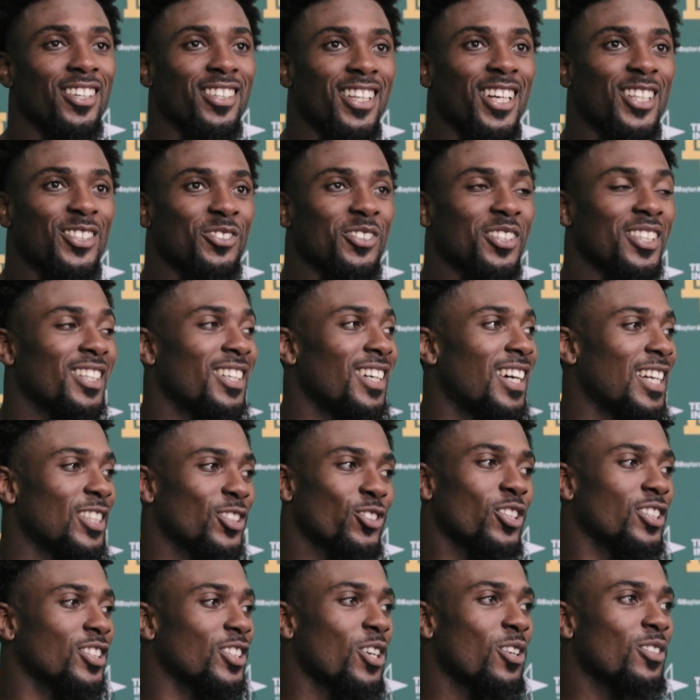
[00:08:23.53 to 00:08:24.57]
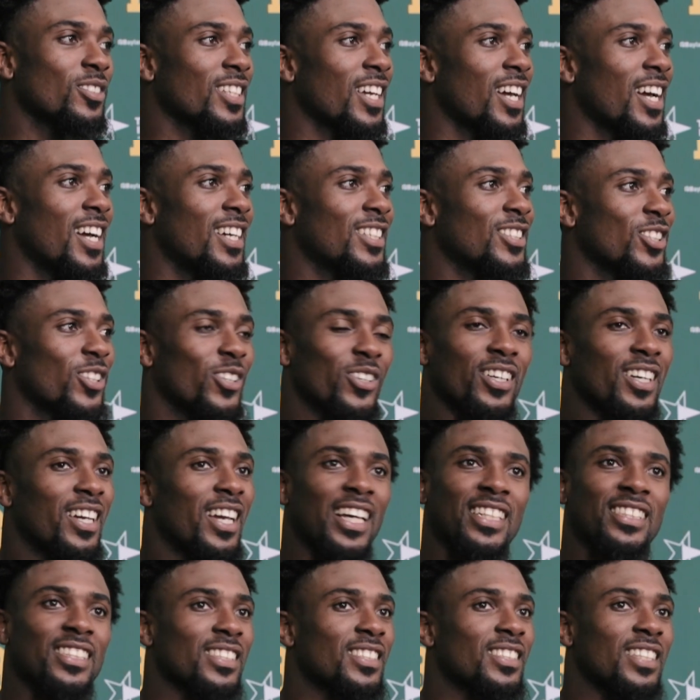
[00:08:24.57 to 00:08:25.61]
That's real. I trust those guys. So
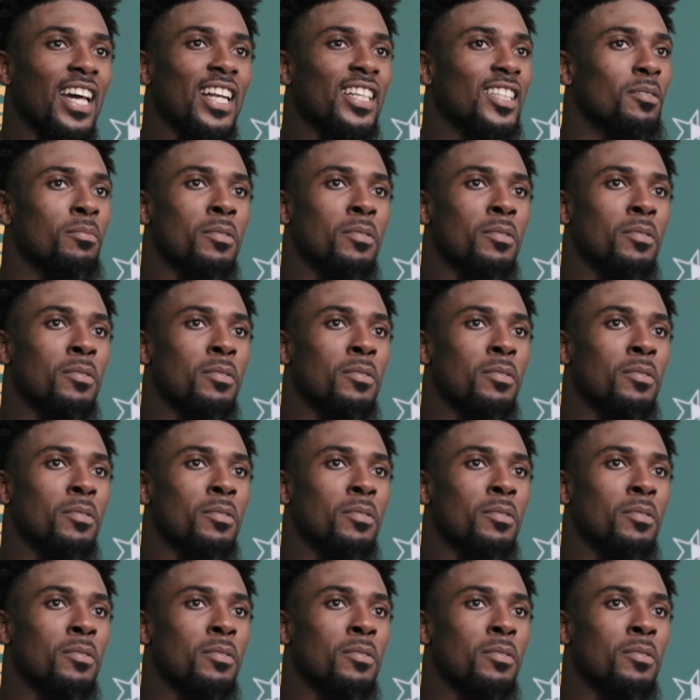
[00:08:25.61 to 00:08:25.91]
it's excited